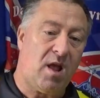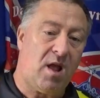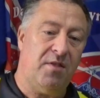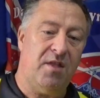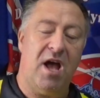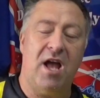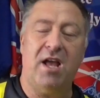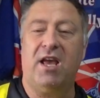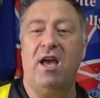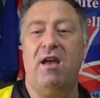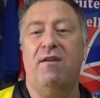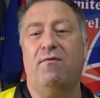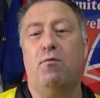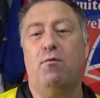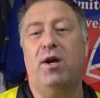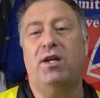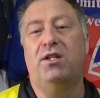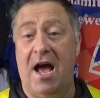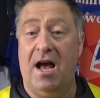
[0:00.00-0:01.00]
that I gave
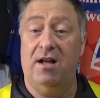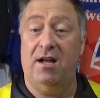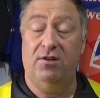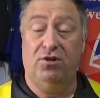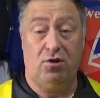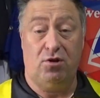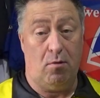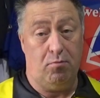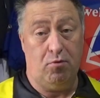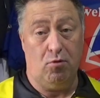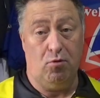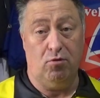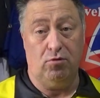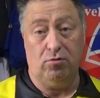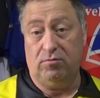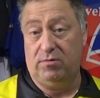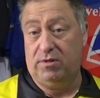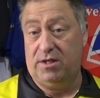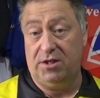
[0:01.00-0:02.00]
away at
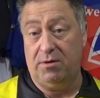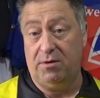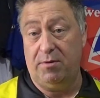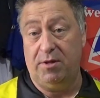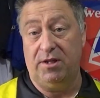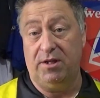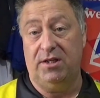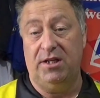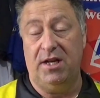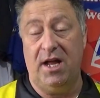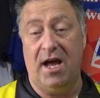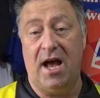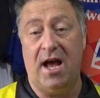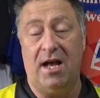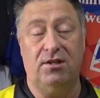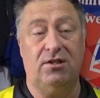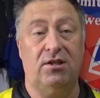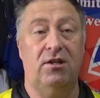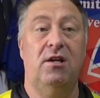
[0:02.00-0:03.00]
Stockport Disability
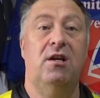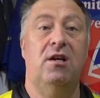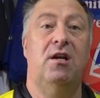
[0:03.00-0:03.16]
Darts.